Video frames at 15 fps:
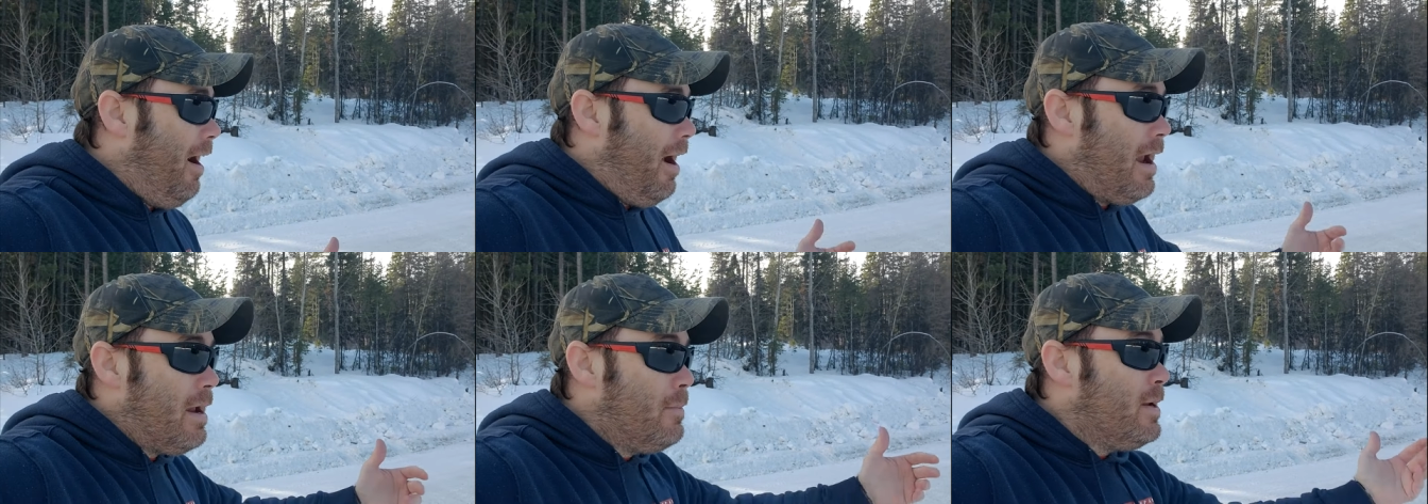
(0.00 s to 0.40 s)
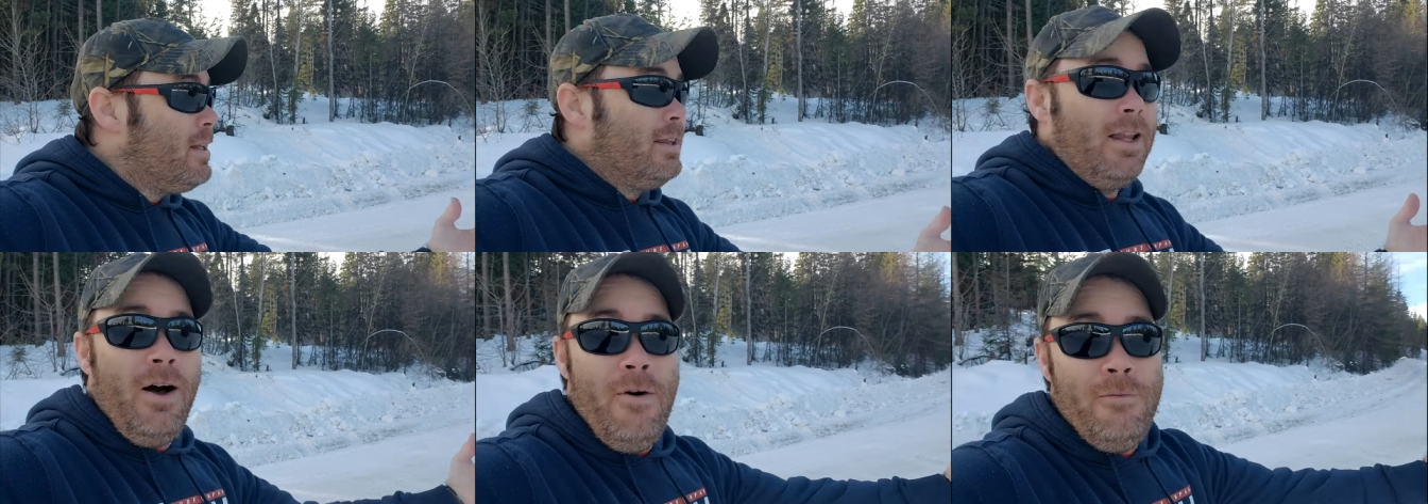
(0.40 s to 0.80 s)
I am
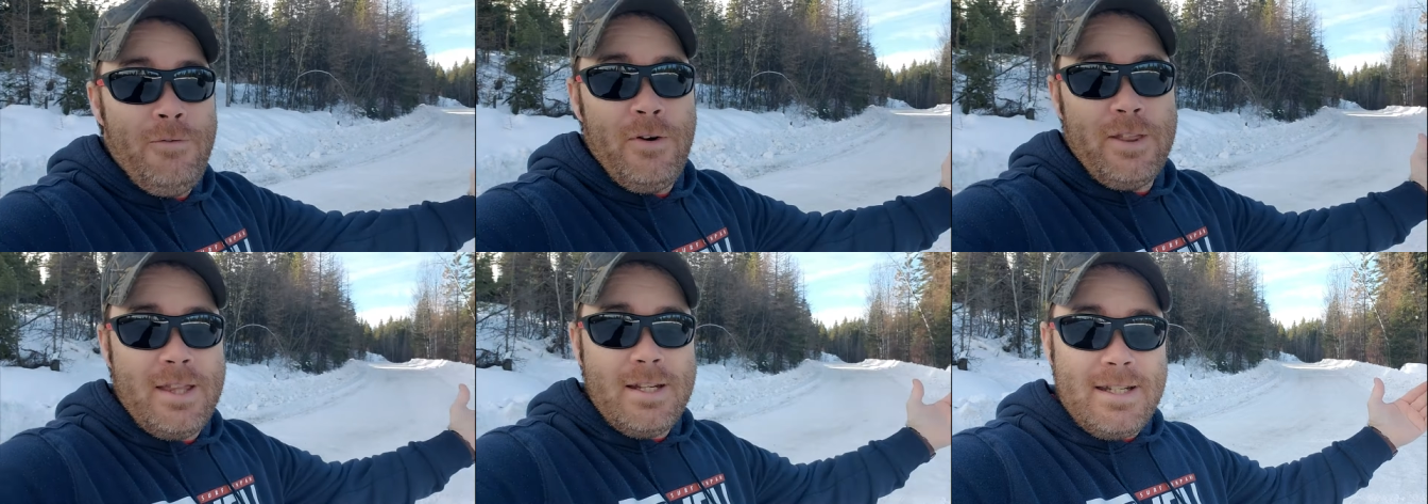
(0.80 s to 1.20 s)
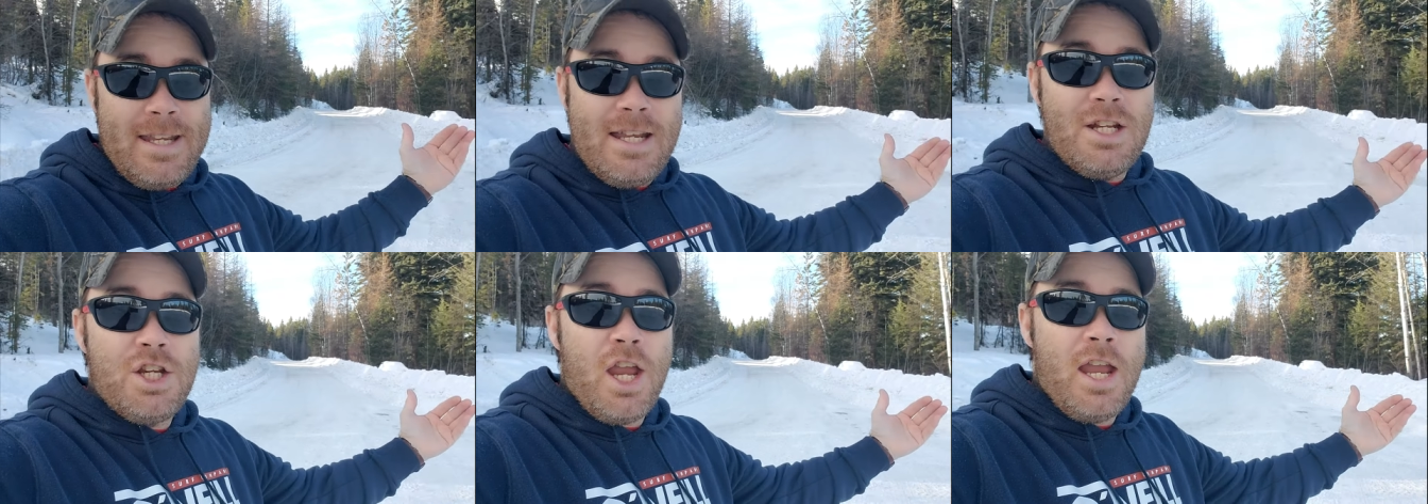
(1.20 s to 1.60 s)
in love with the
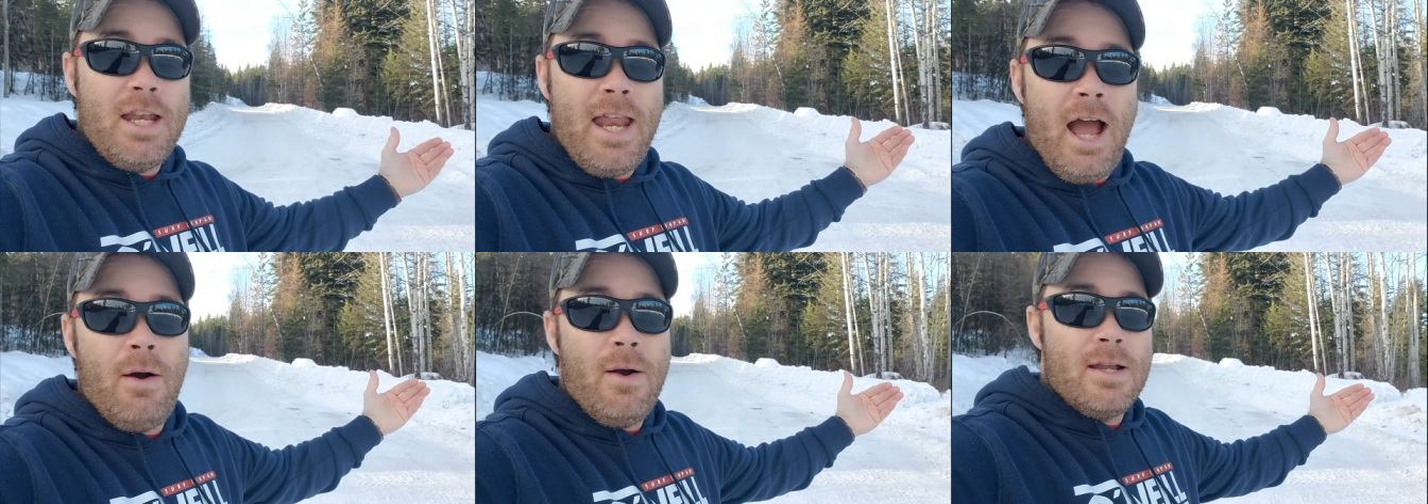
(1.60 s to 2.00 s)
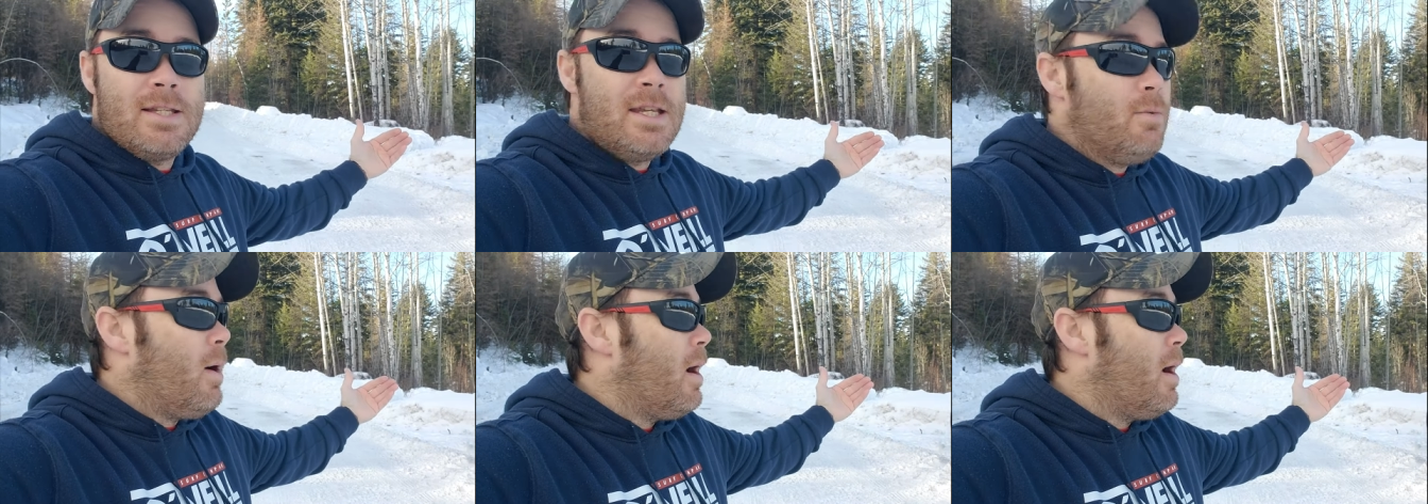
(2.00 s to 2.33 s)
TJ. Now I see